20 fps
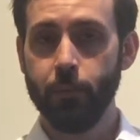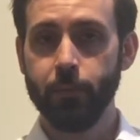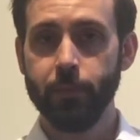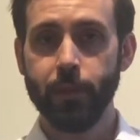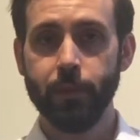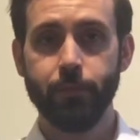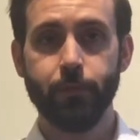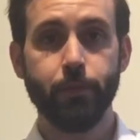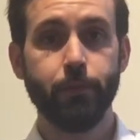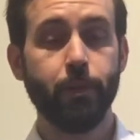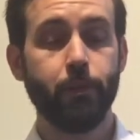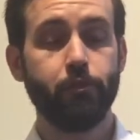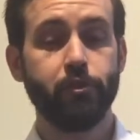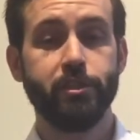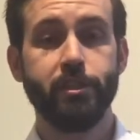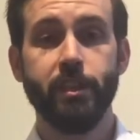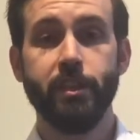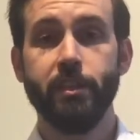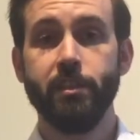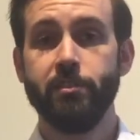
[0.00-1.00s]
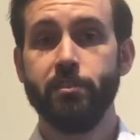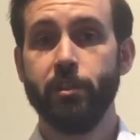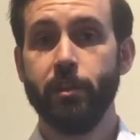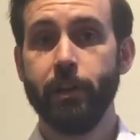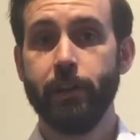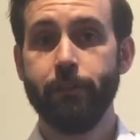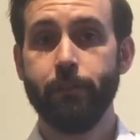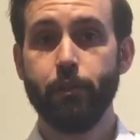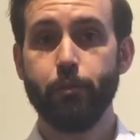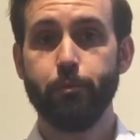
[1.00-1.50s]
If you've ever seen this on
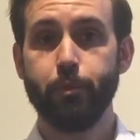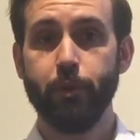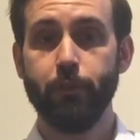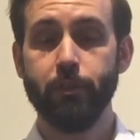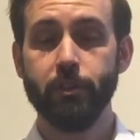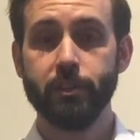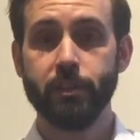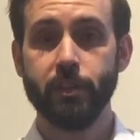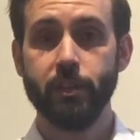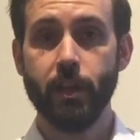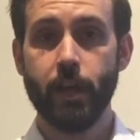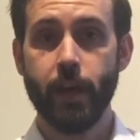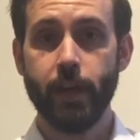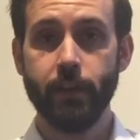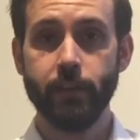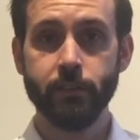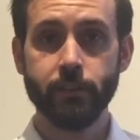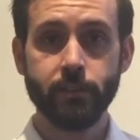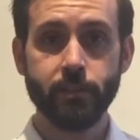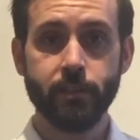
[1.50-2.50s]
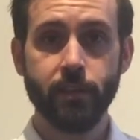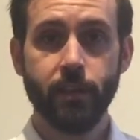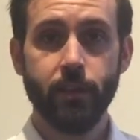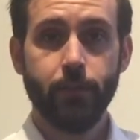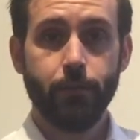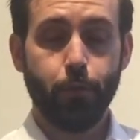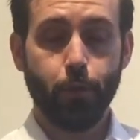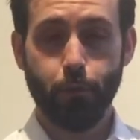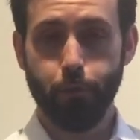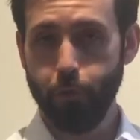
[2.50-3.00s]
any of your previous clients,
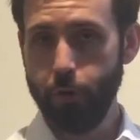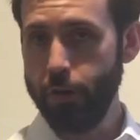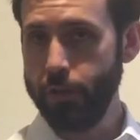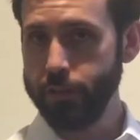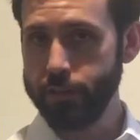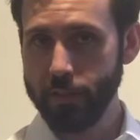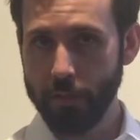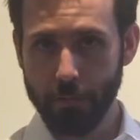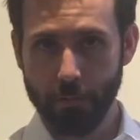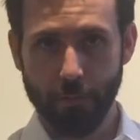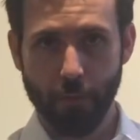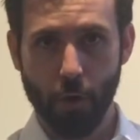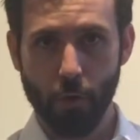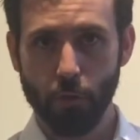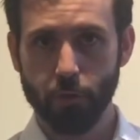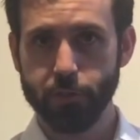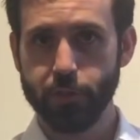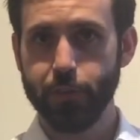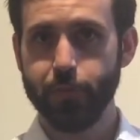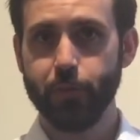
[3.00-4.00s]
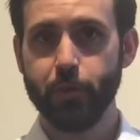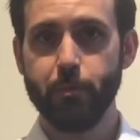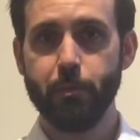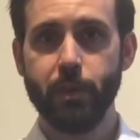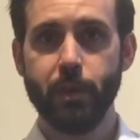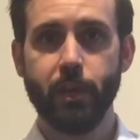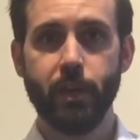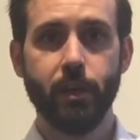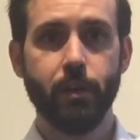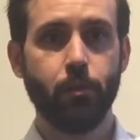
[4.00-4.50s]
feel free to send photos over to
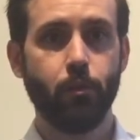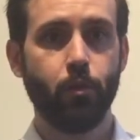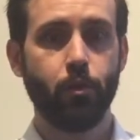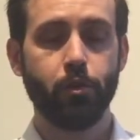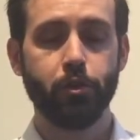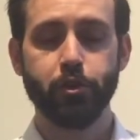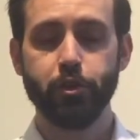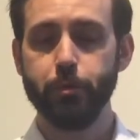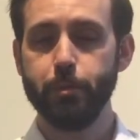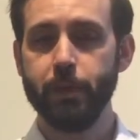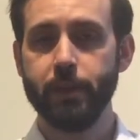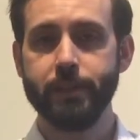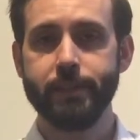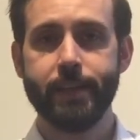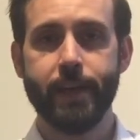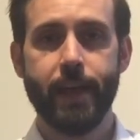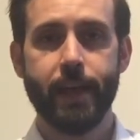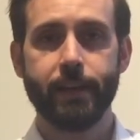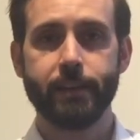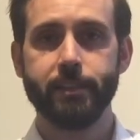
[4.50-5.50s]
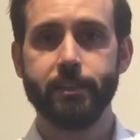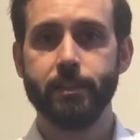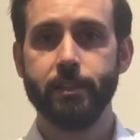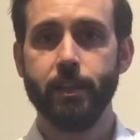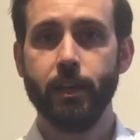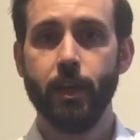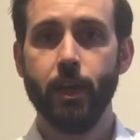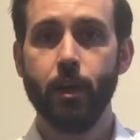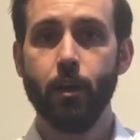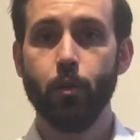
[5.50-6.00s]
me or shoot me a text
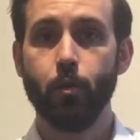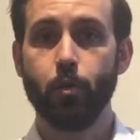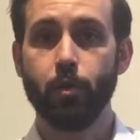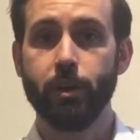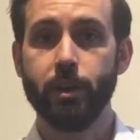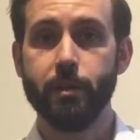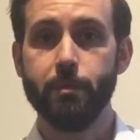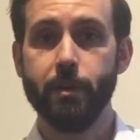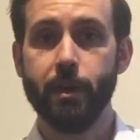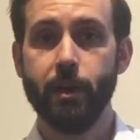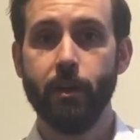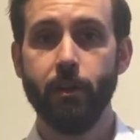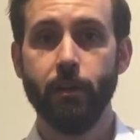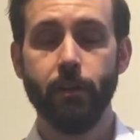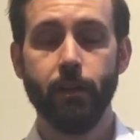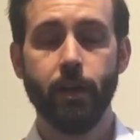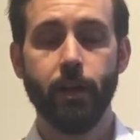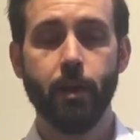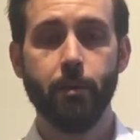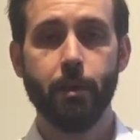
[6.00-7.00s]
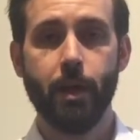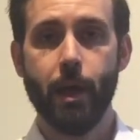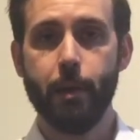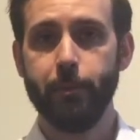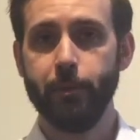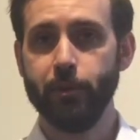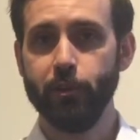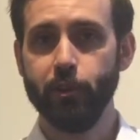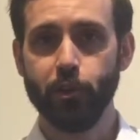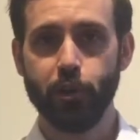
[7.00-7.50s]
or an email. I'm
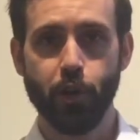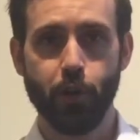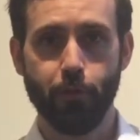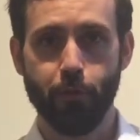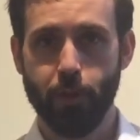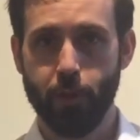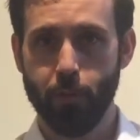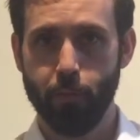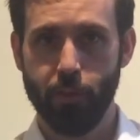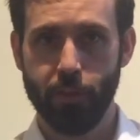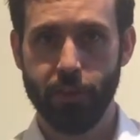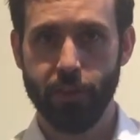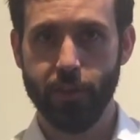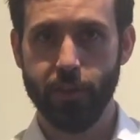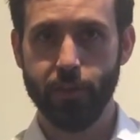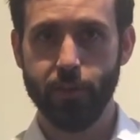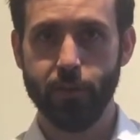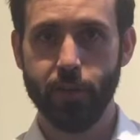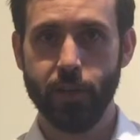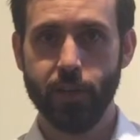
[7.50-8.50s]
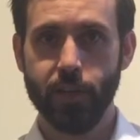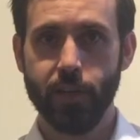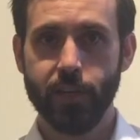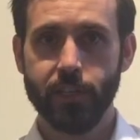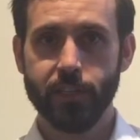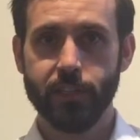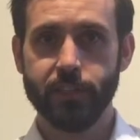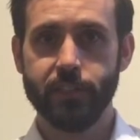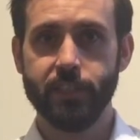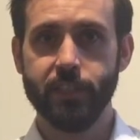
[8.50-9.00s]
happy to look over them with you
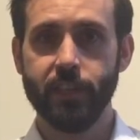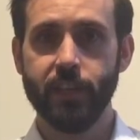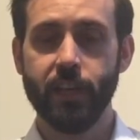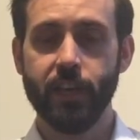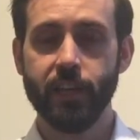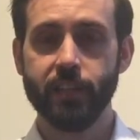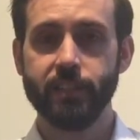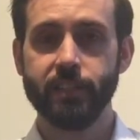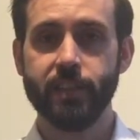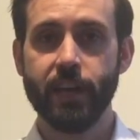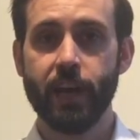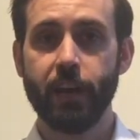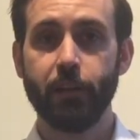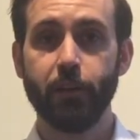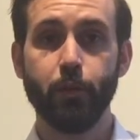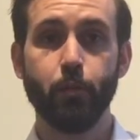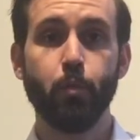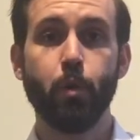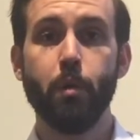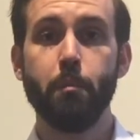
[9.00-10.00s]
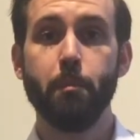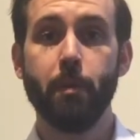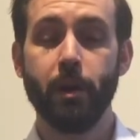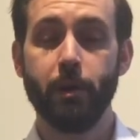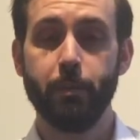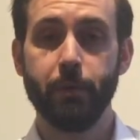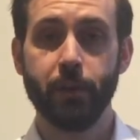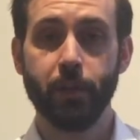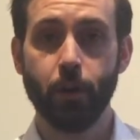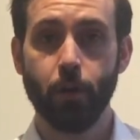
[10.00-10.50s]
to see exactly what might
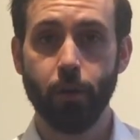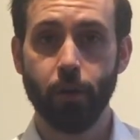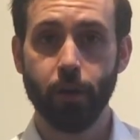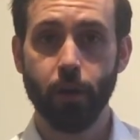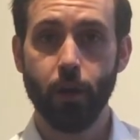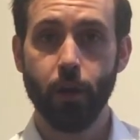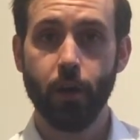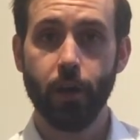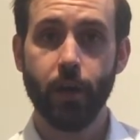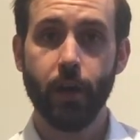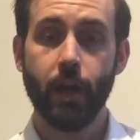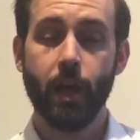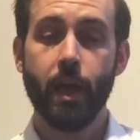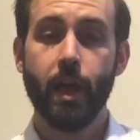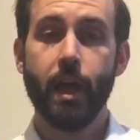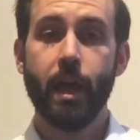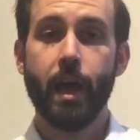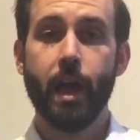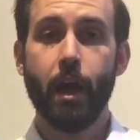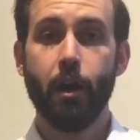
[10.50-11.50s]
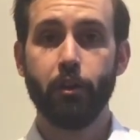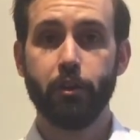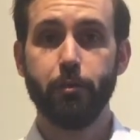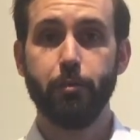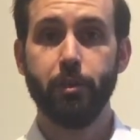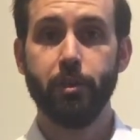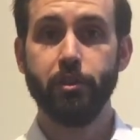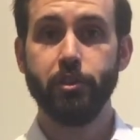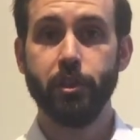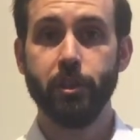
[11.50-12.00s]
have been going on, how it can
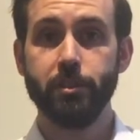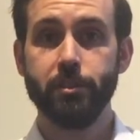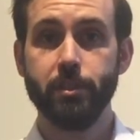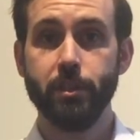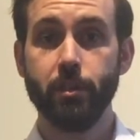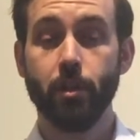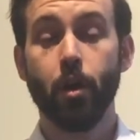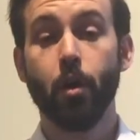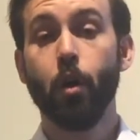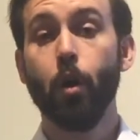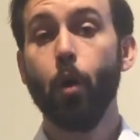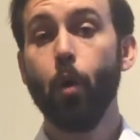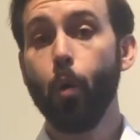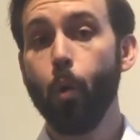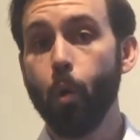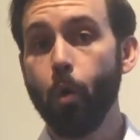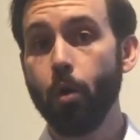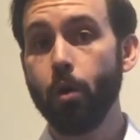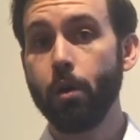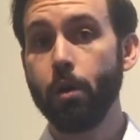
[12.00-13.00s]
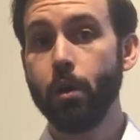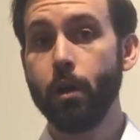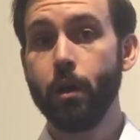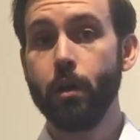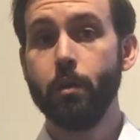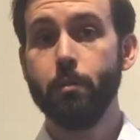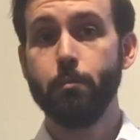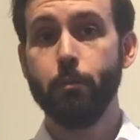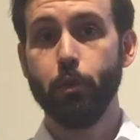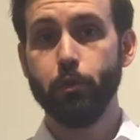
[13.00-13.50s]
be adjusted, or
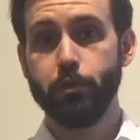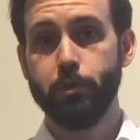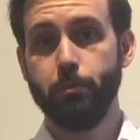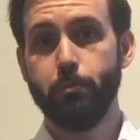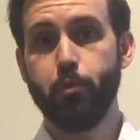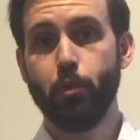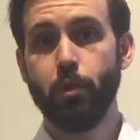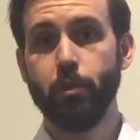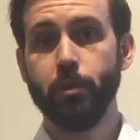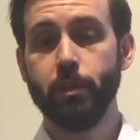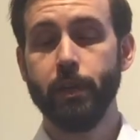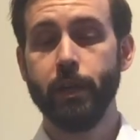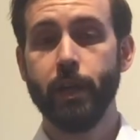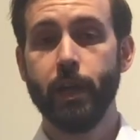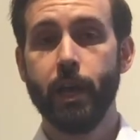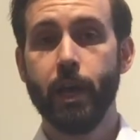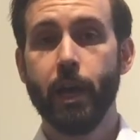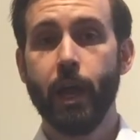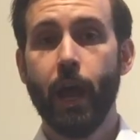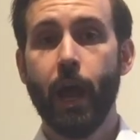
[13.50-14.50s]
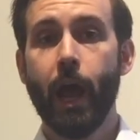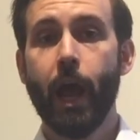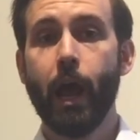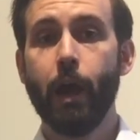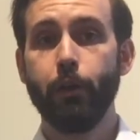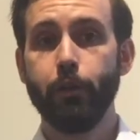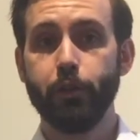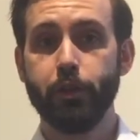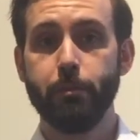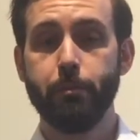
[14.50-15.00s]
most importantly,
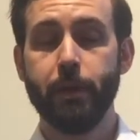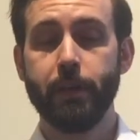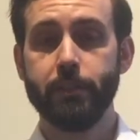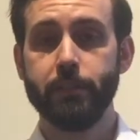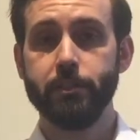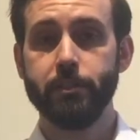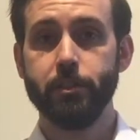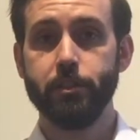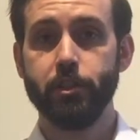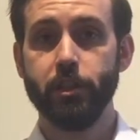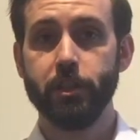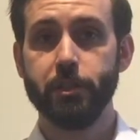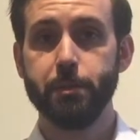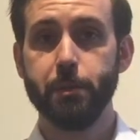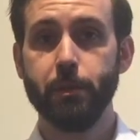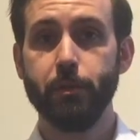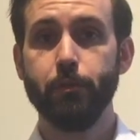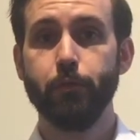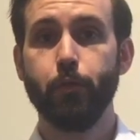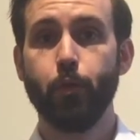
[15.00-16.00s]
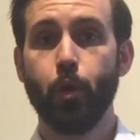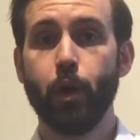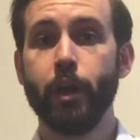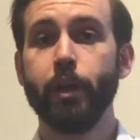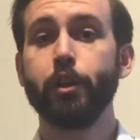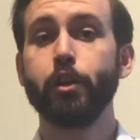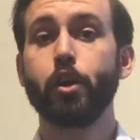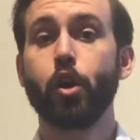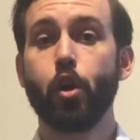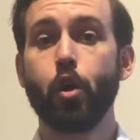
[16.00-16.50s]
how you can make this adjustment for a
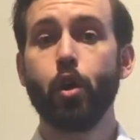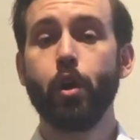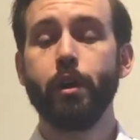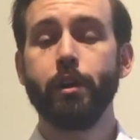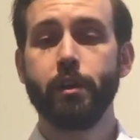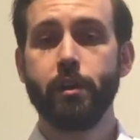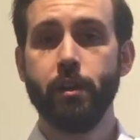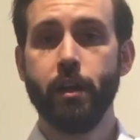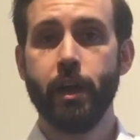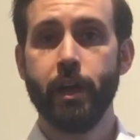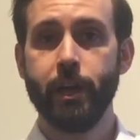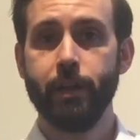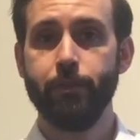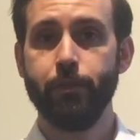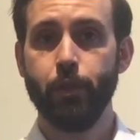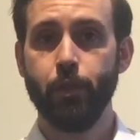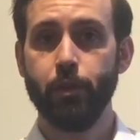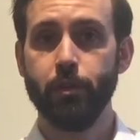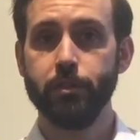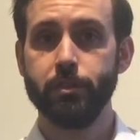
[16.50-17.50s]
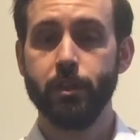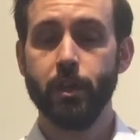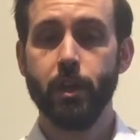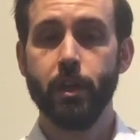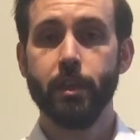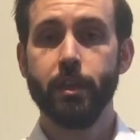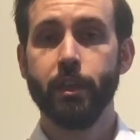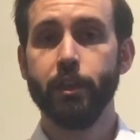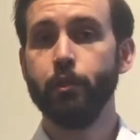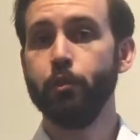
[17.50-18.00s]
current client of yours
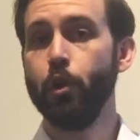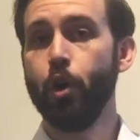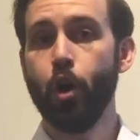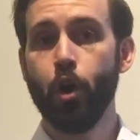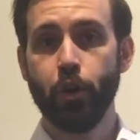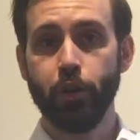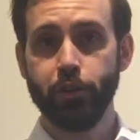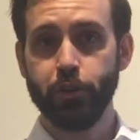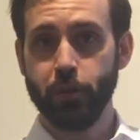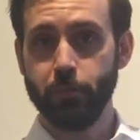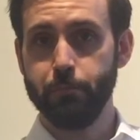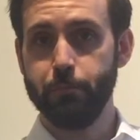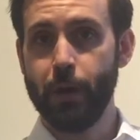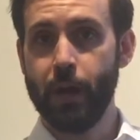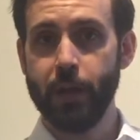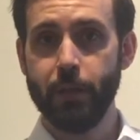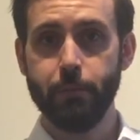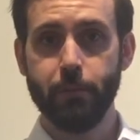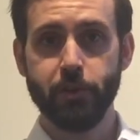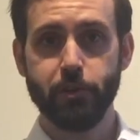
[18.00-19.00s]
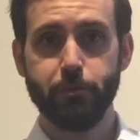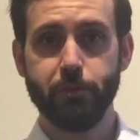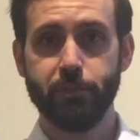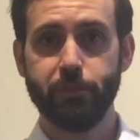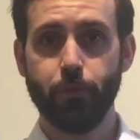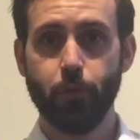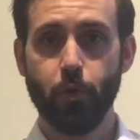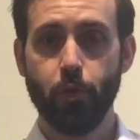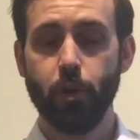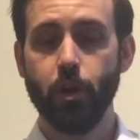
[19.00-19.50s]
that you already took body measurements
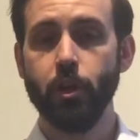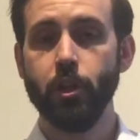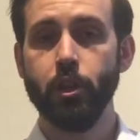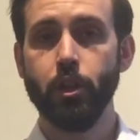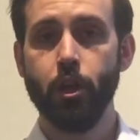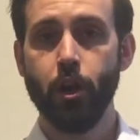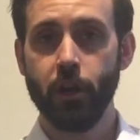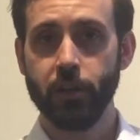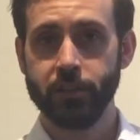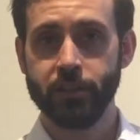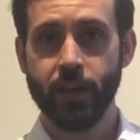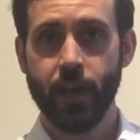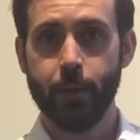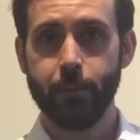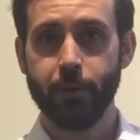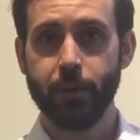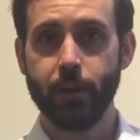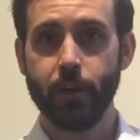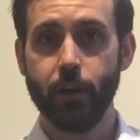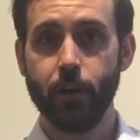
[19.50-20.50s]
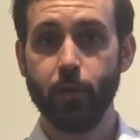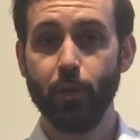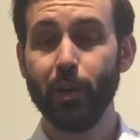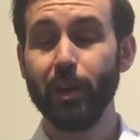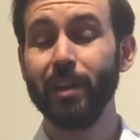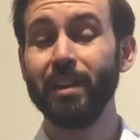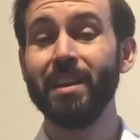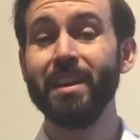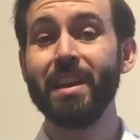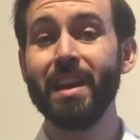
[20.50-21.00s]
for a long time ago
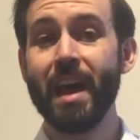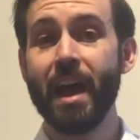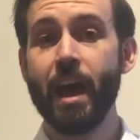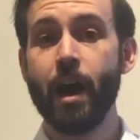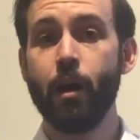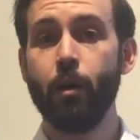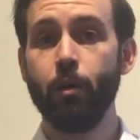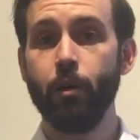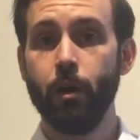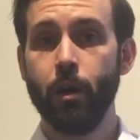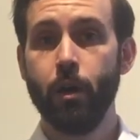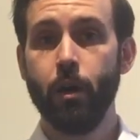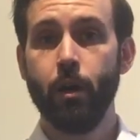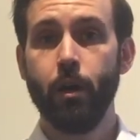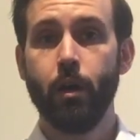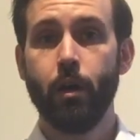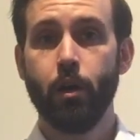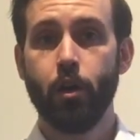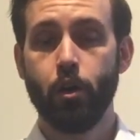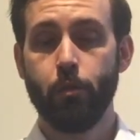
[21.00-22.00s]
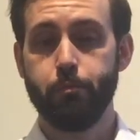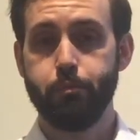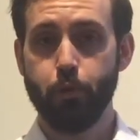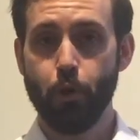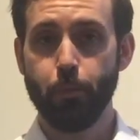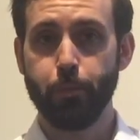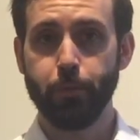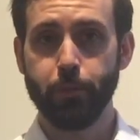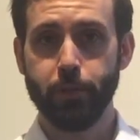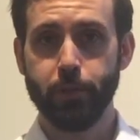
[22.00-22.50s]
and now are
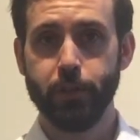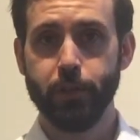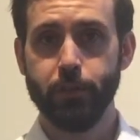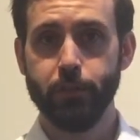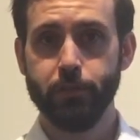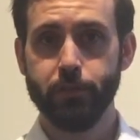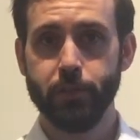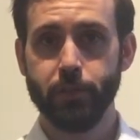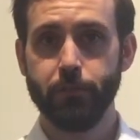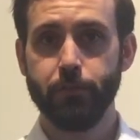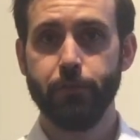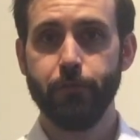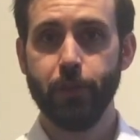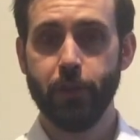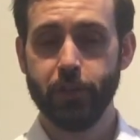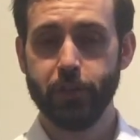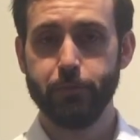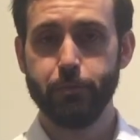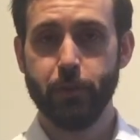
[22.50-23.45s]
appropriately using finished